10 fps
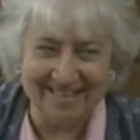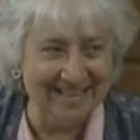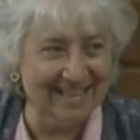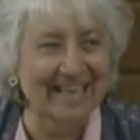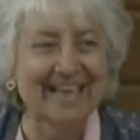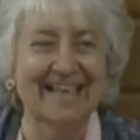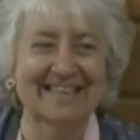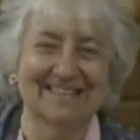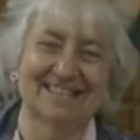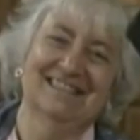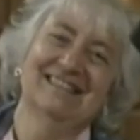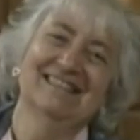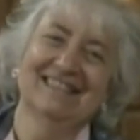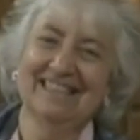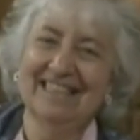you, thank you,
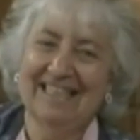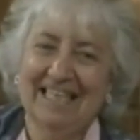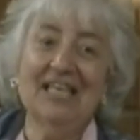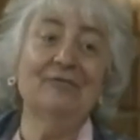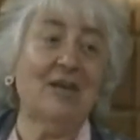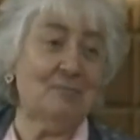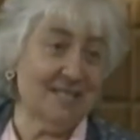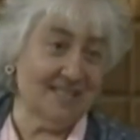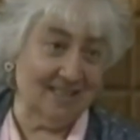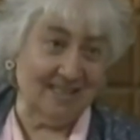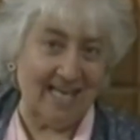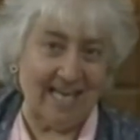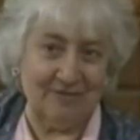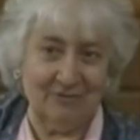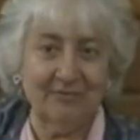thank you. if I'm still
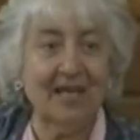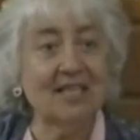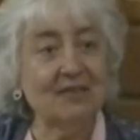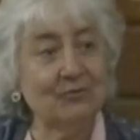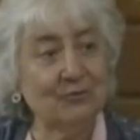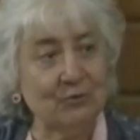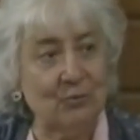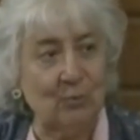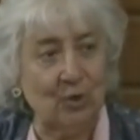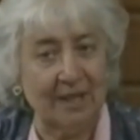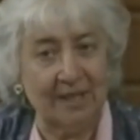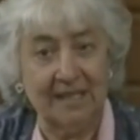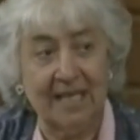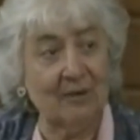alive, if I live through the warning. Oh, now,